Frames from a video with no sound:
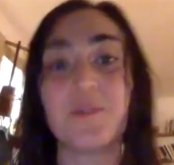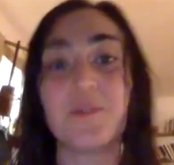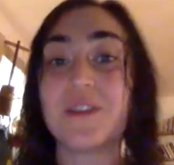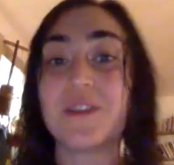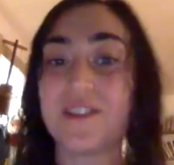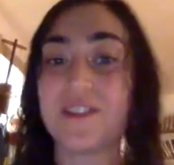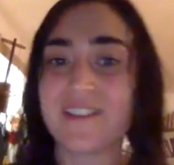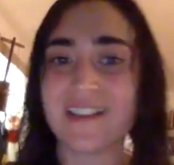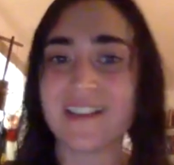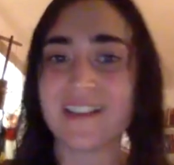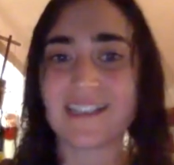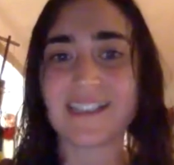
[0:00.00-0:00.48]

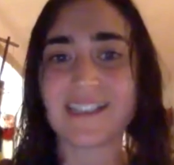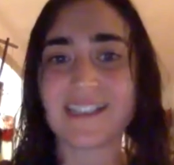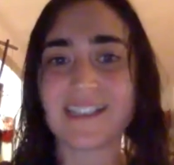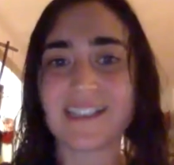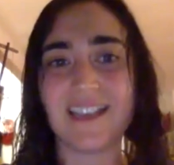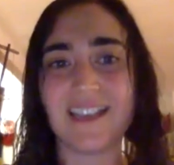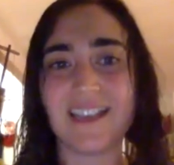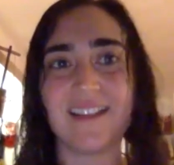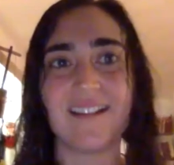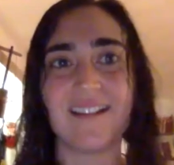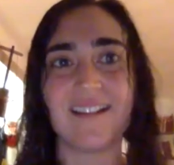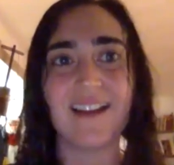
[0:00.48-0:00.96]
curious to
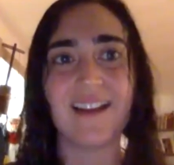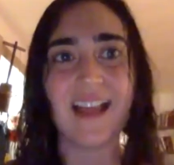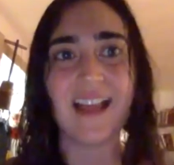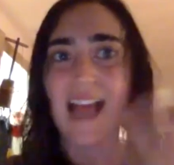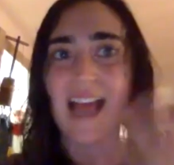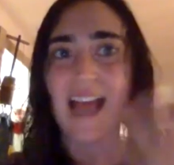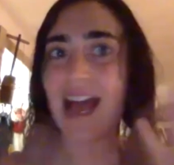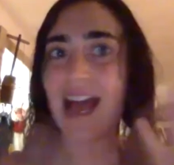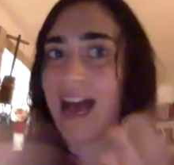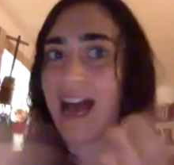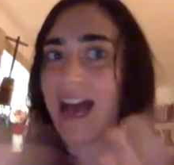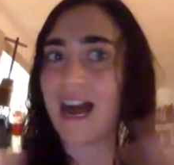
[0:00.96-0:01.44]
hear
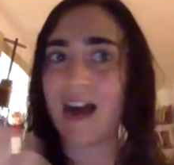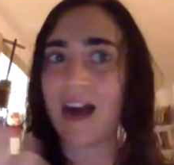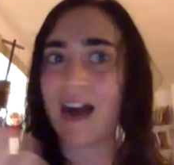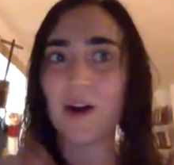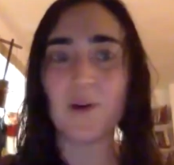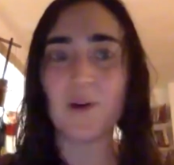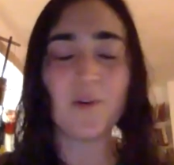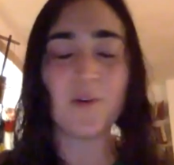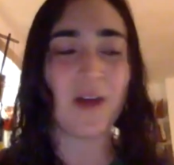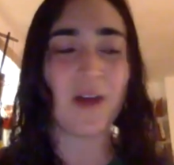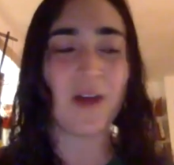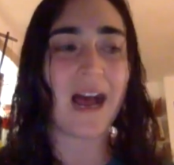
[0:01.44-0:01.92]

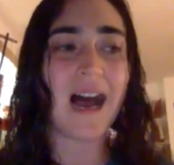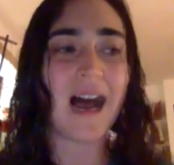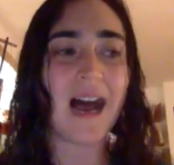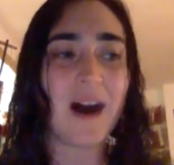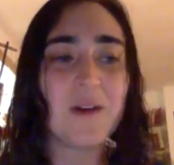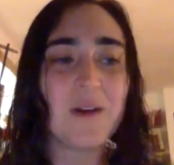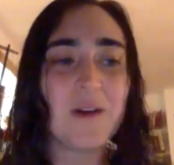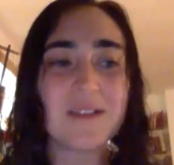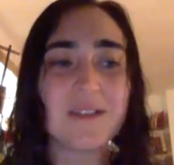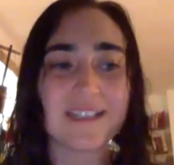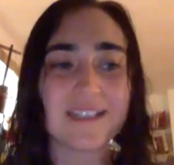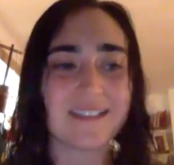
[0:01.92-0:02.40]
how
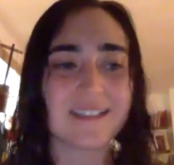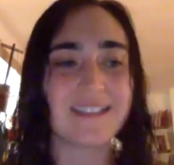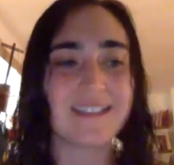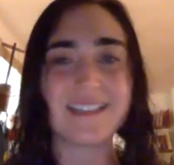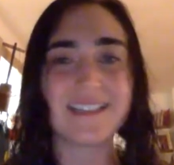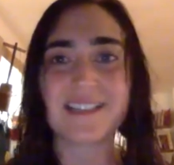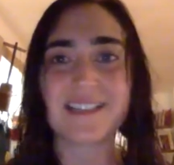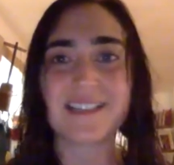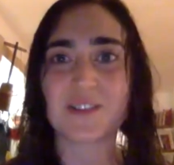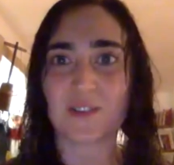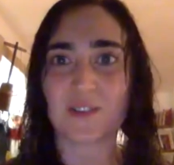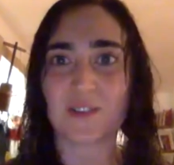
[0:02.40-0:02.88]
how does
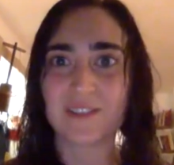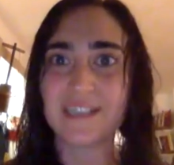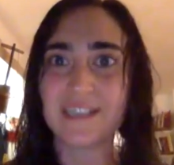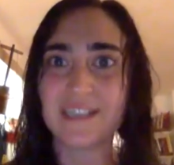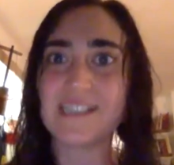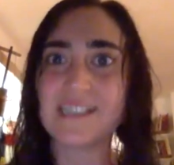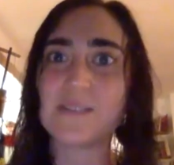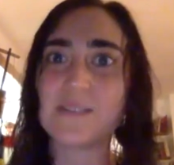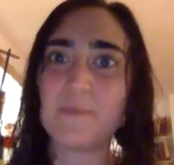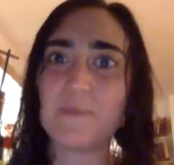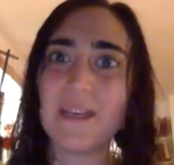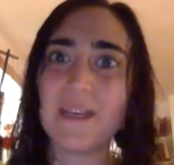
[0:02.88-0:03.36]
this story
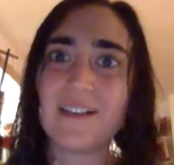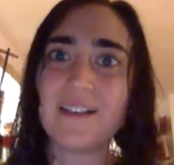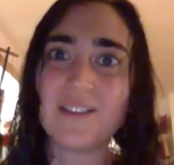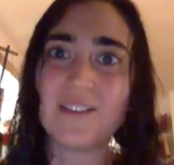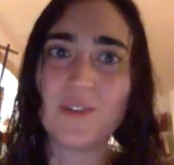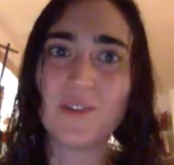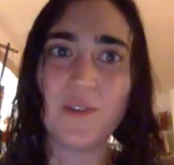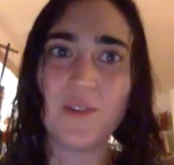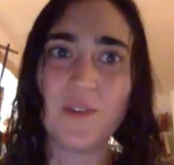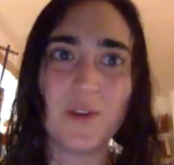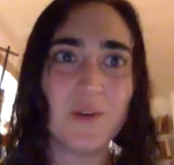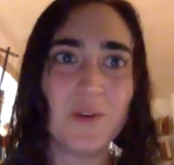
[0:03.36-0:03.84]
speak
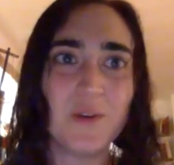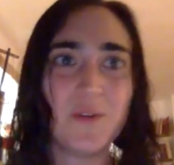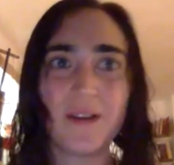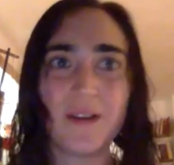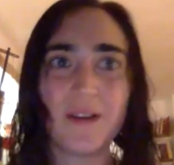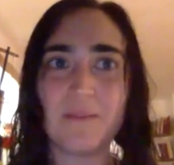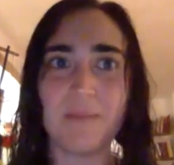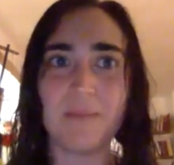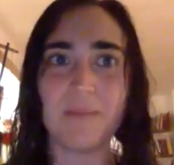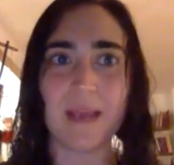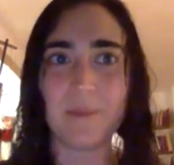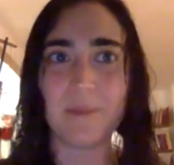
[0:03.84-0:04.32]
to you,
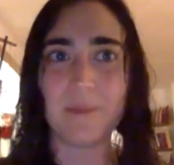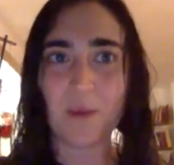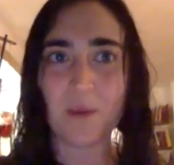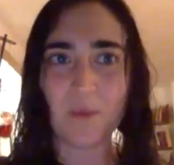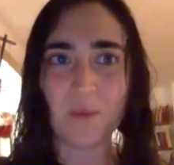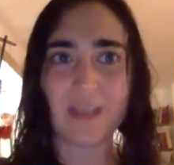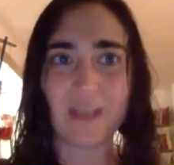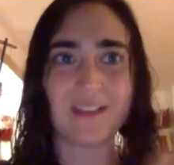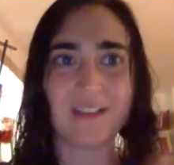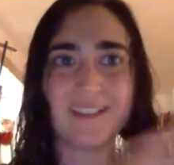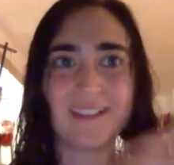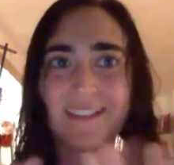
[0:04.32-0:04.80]
and maybe
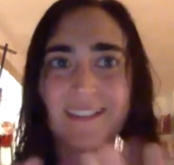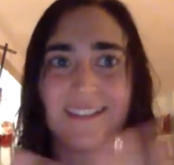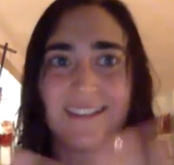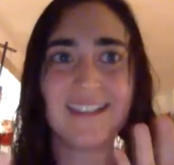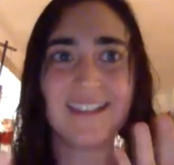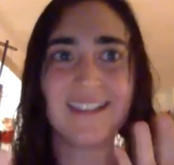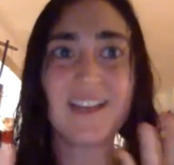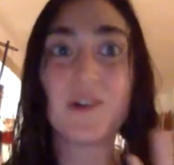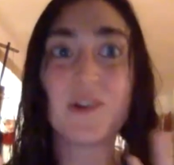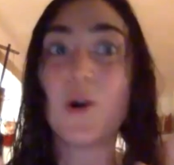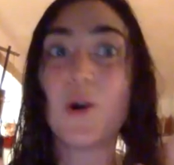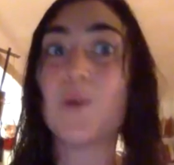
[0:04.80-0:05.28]
we could
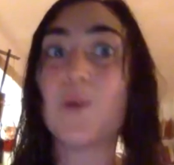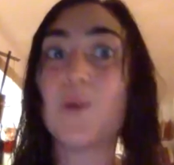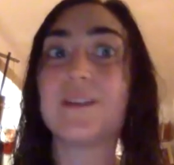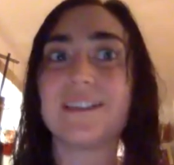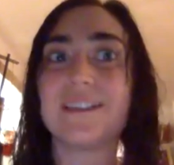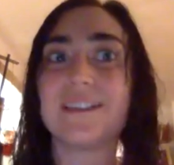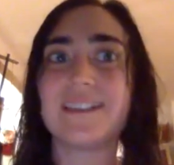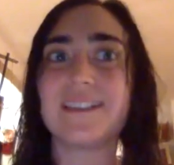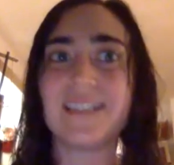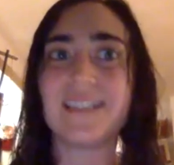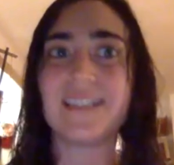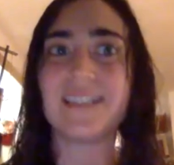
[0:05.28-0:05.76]
decode
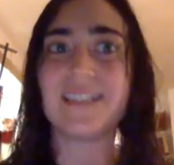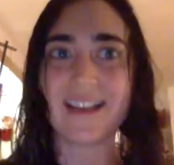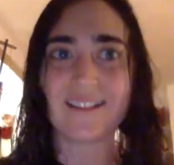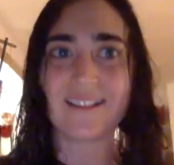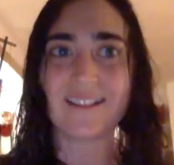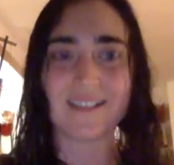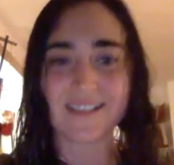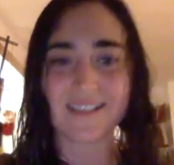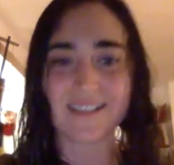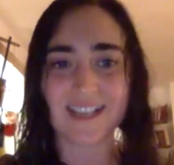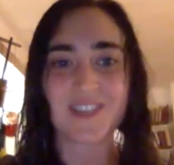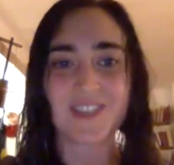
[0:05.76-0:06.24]
it
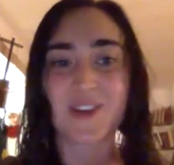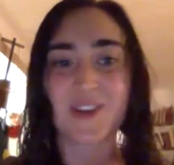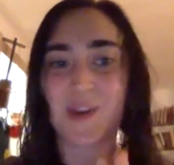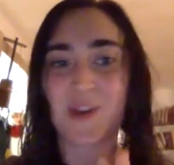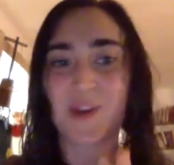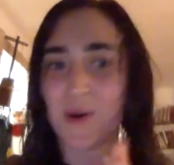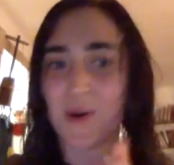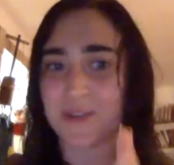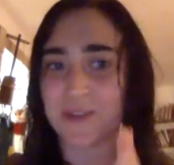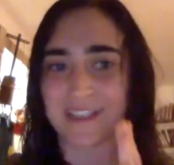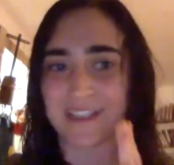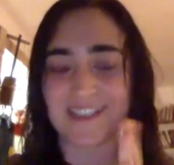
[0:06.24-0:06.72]
together. Such a
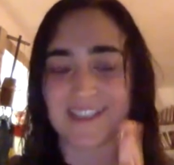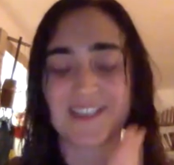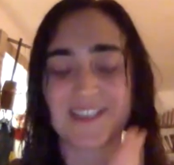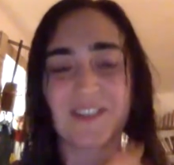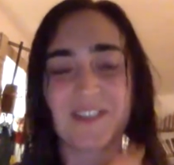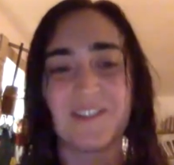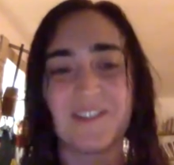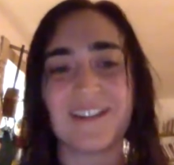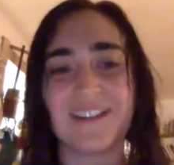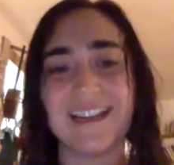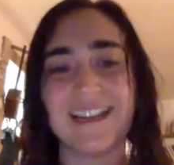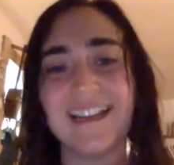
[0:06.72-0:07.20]
coded
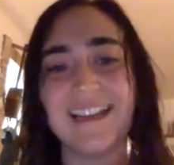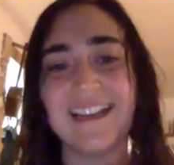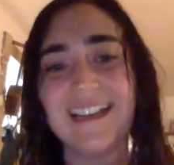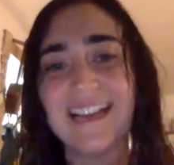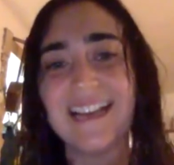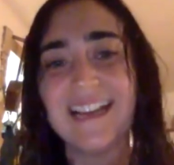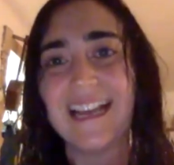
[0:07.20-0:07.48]
story.